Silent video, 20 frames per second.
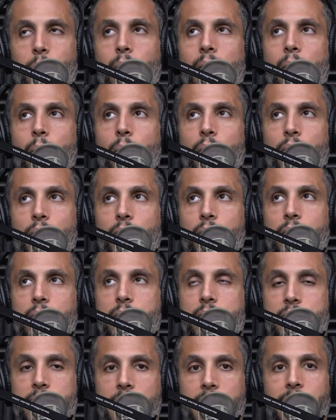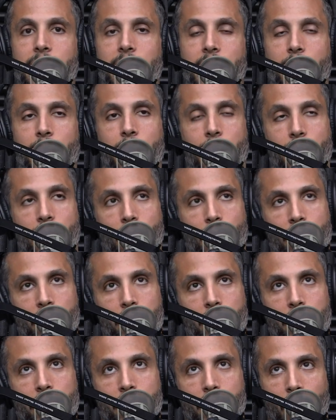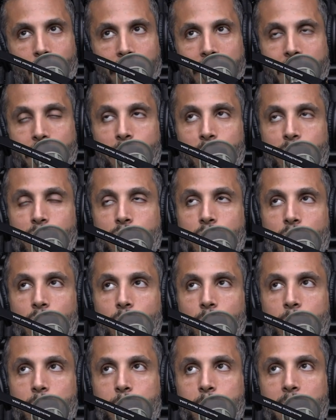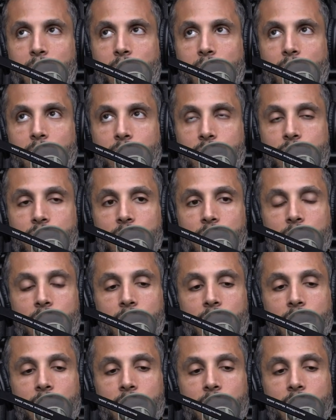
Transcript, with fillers: why I wanted to say, uh, I want to you know, hammer this home is because